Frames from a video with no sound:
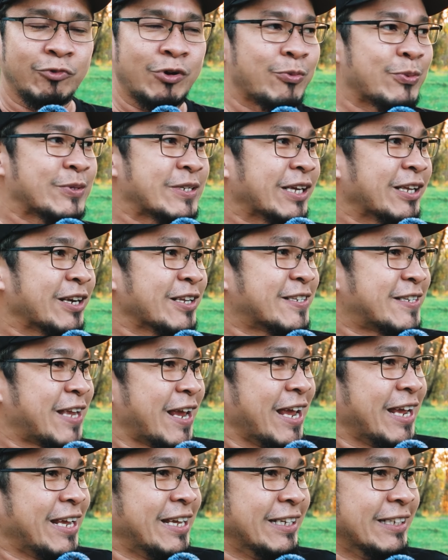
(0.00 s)
What was I gonna
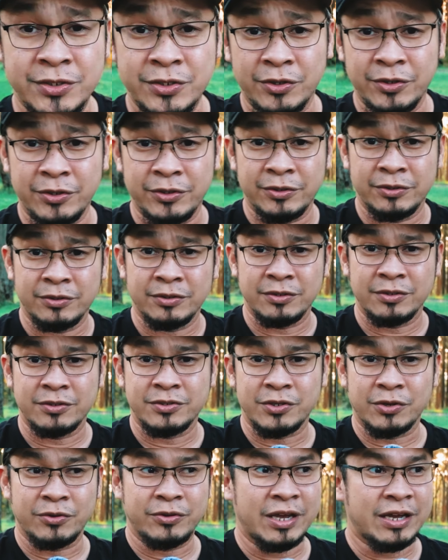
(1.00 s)
say?
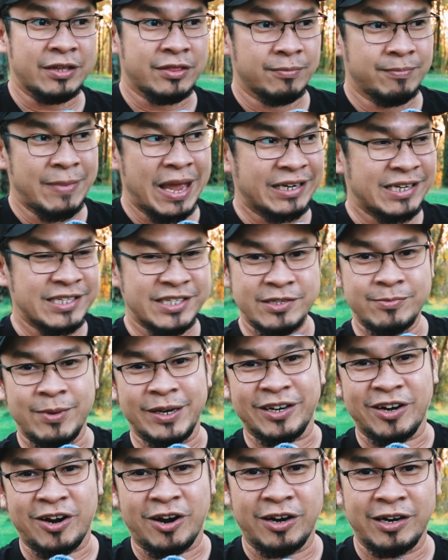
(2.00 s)
So yeah, the magnet's in
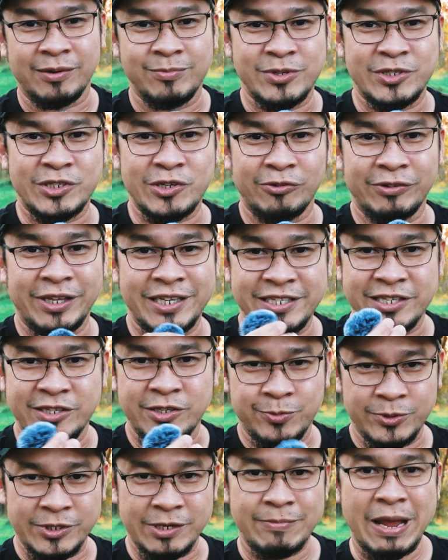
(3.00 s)
my car. I'm so lazy
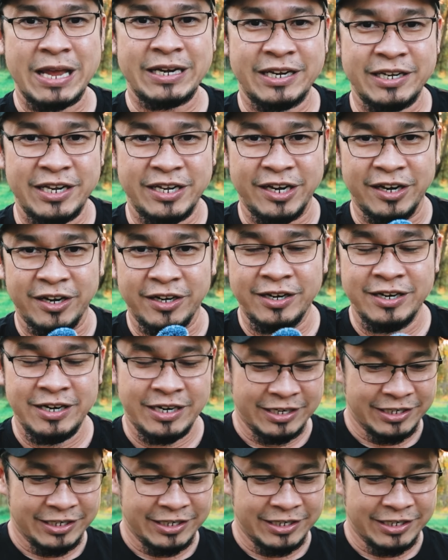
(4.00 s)
to put the magnet here,